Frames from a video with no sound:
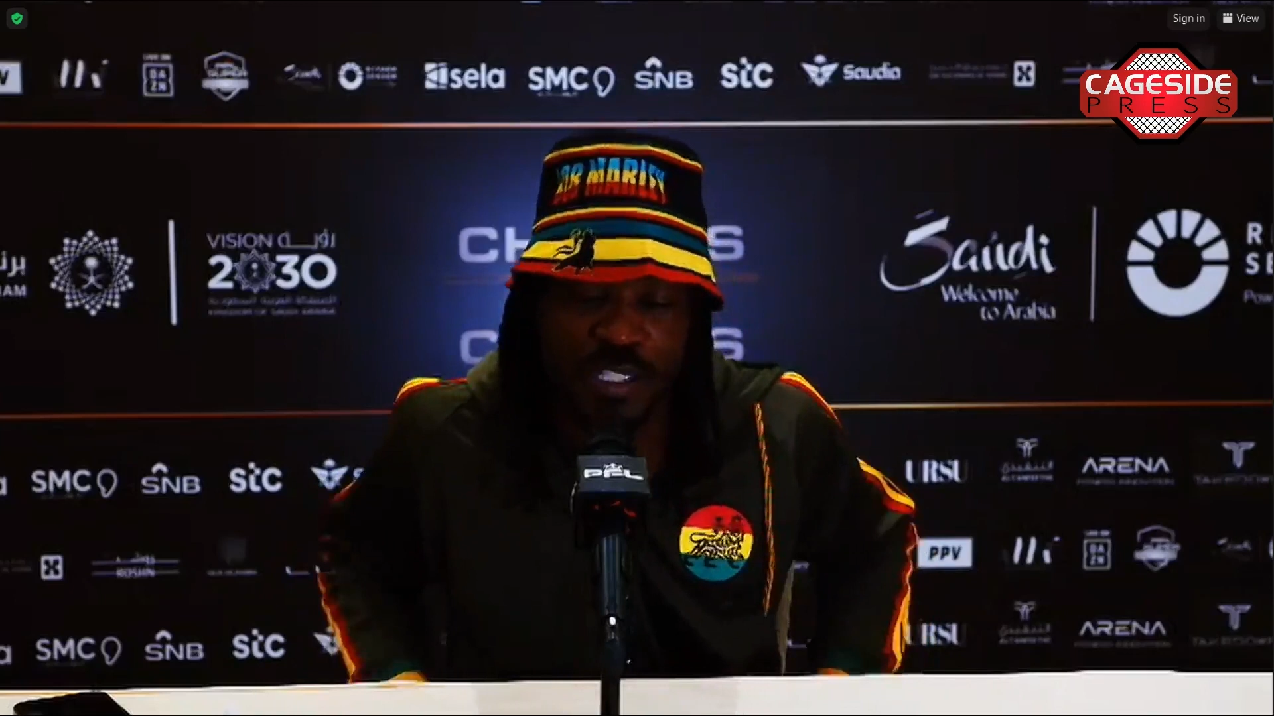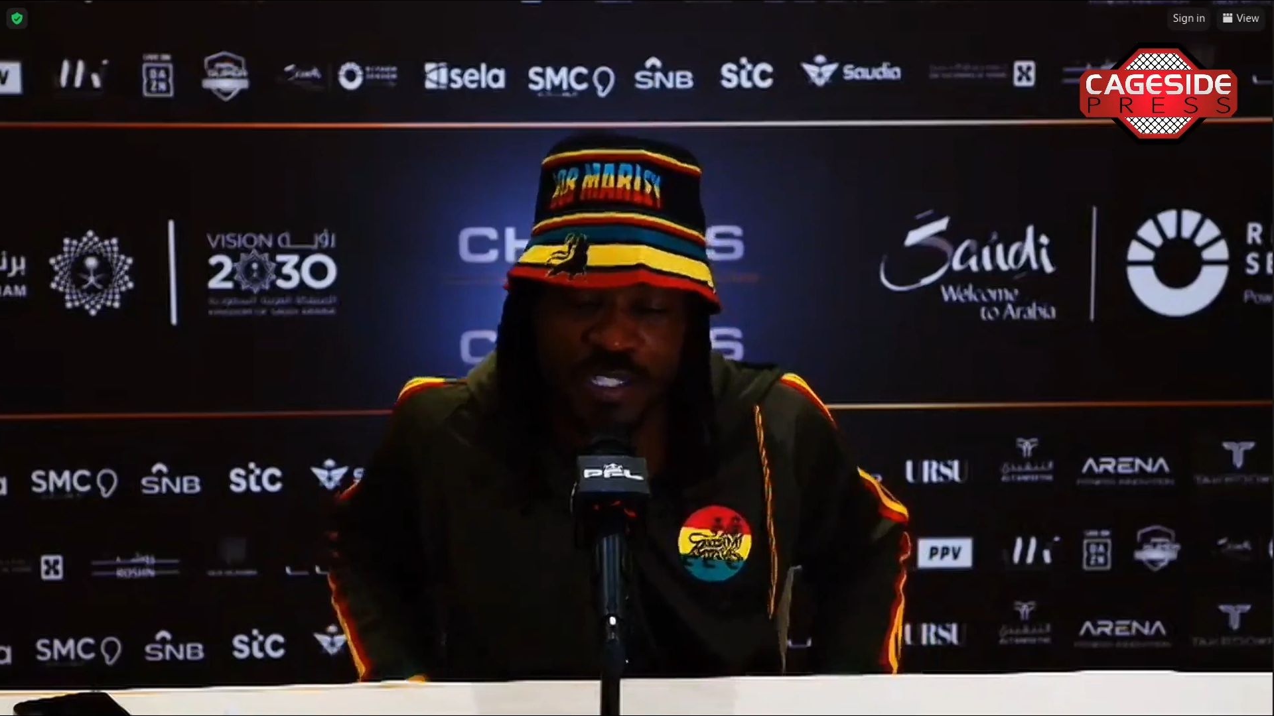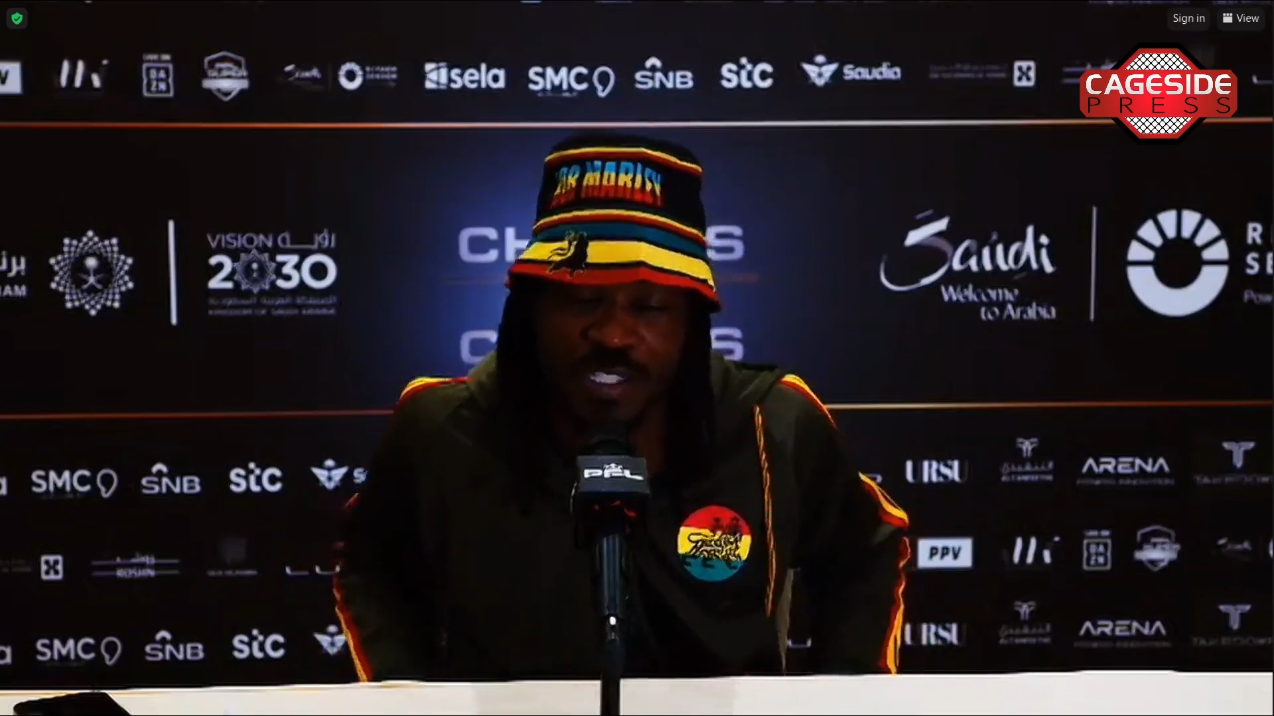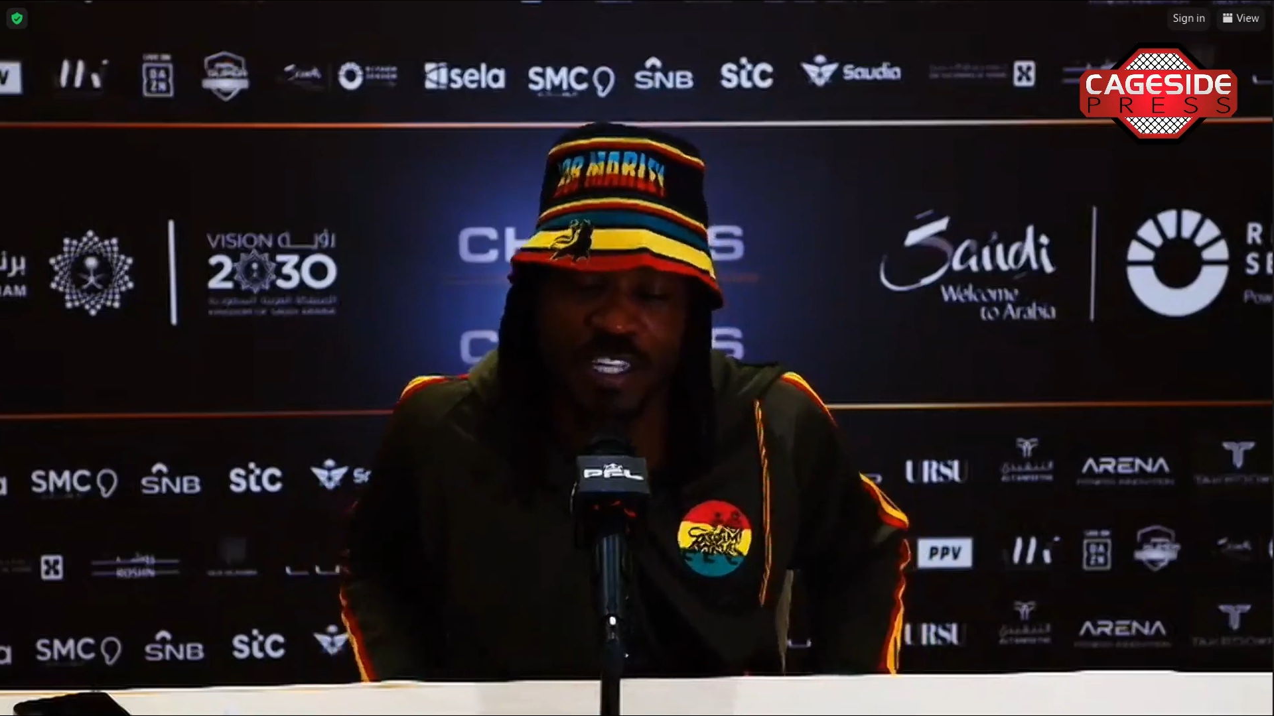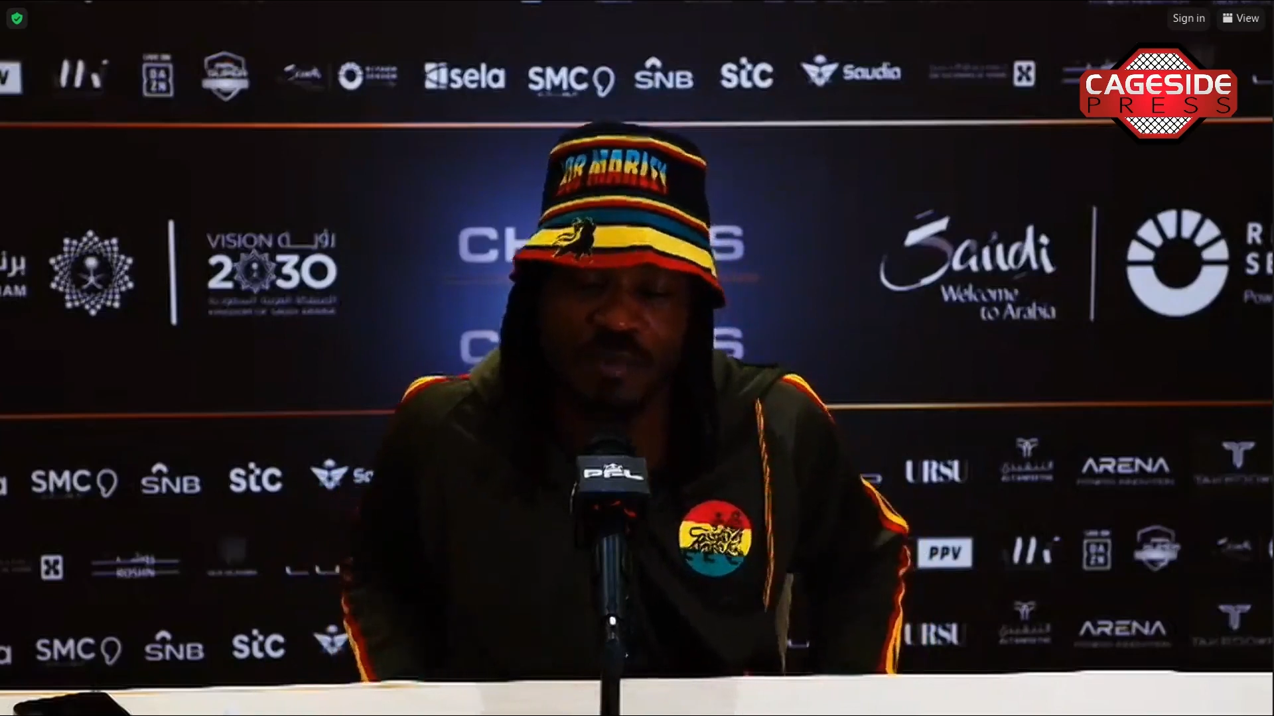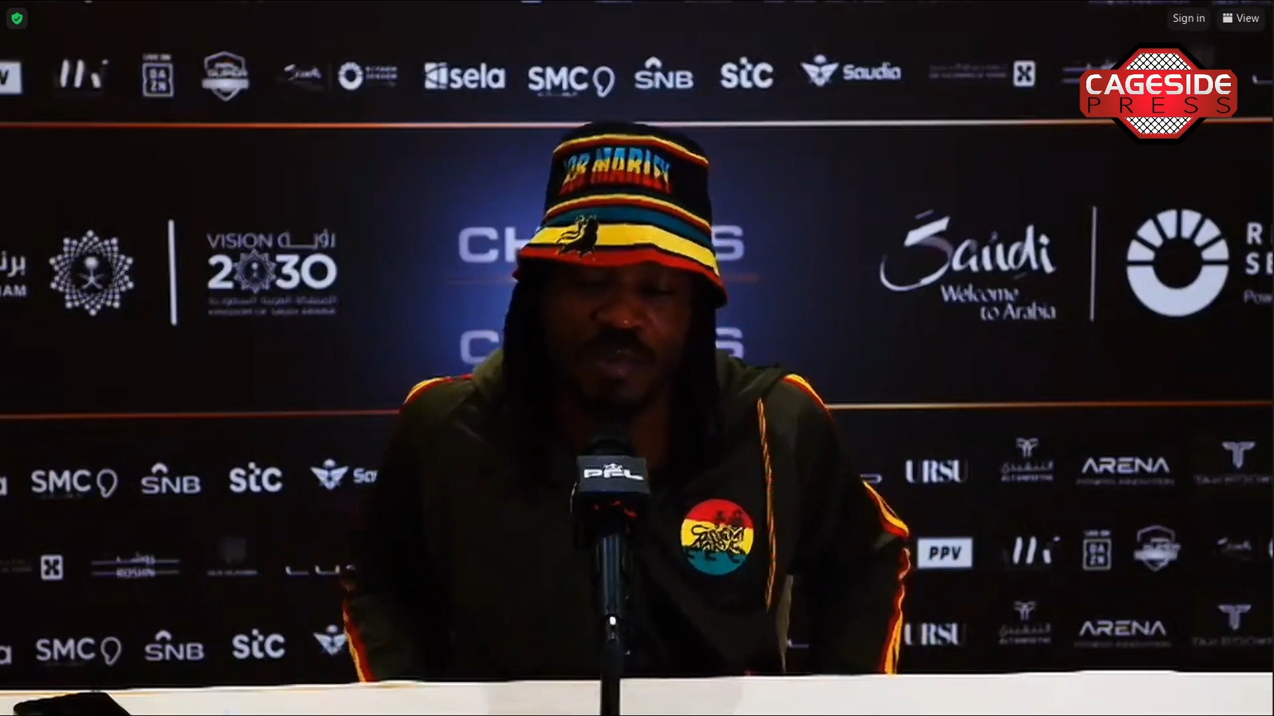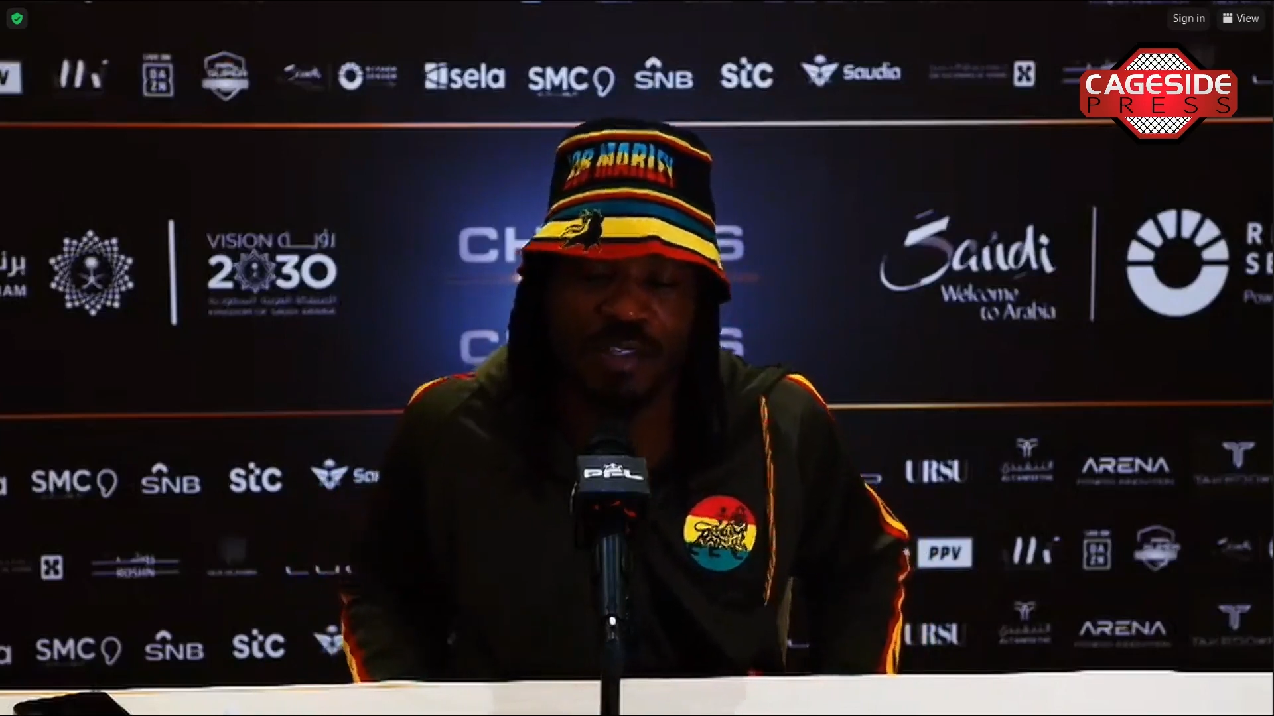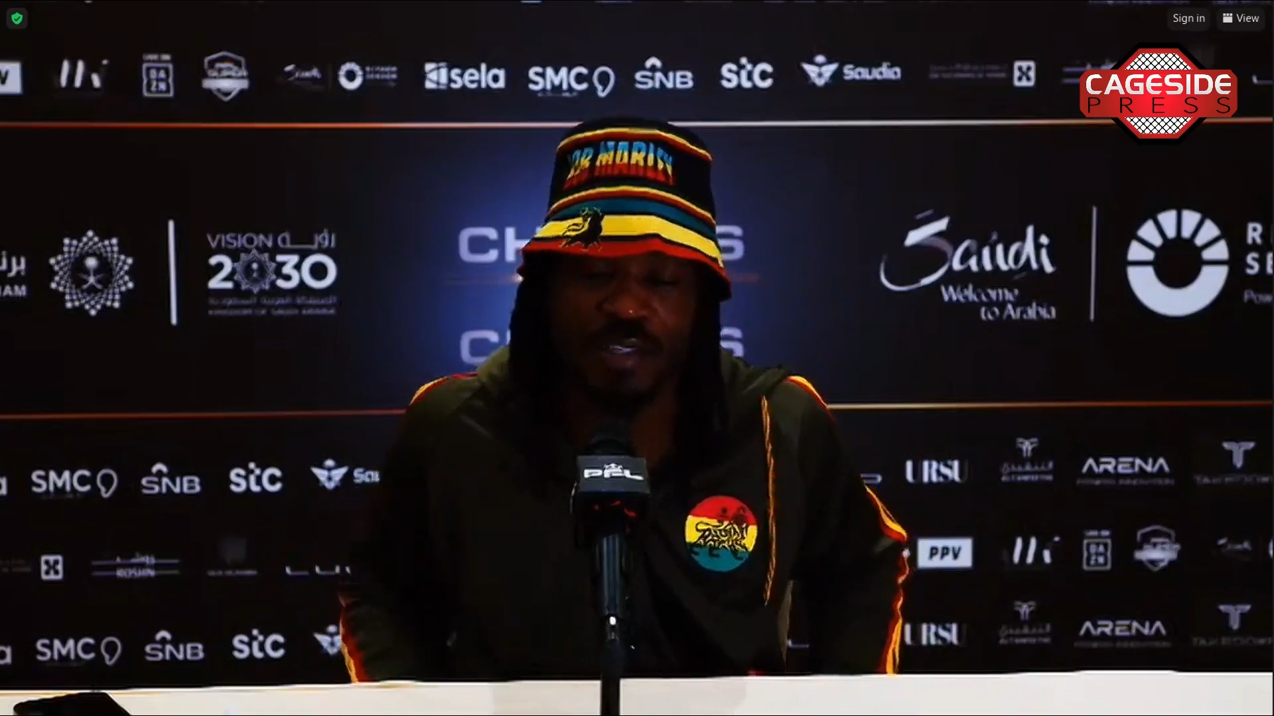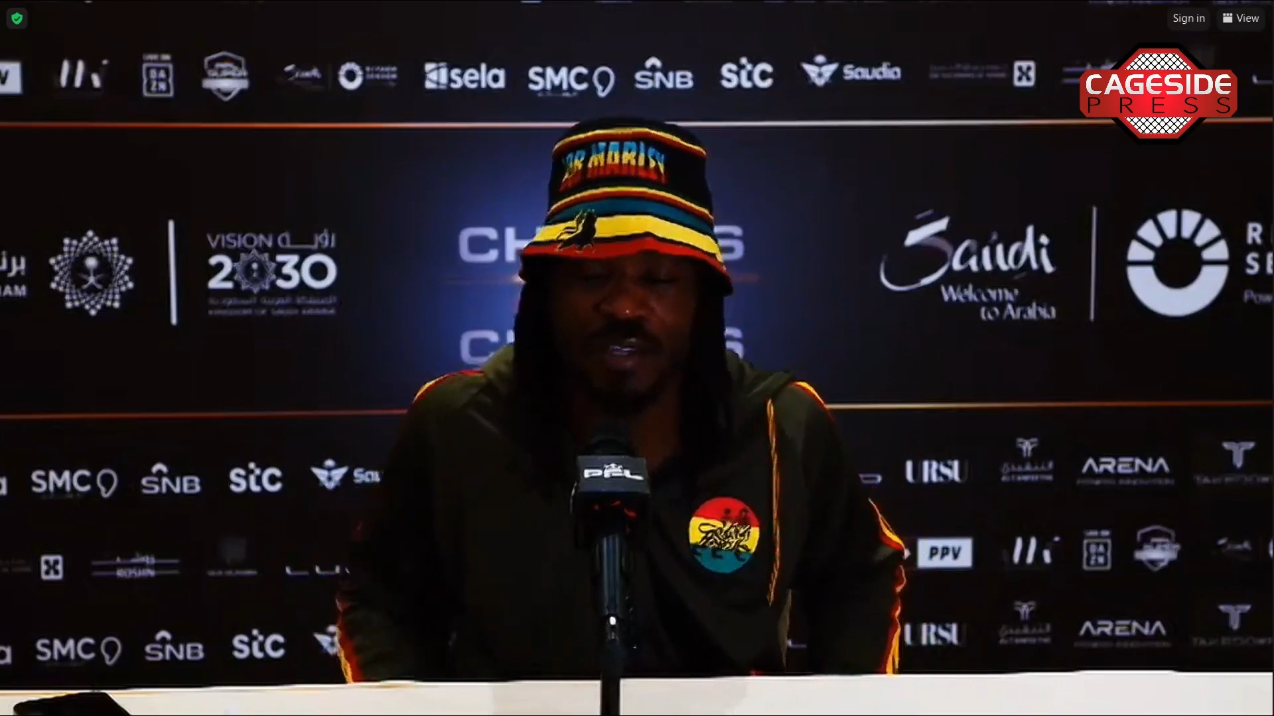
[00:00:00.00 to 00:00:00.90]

entertainment.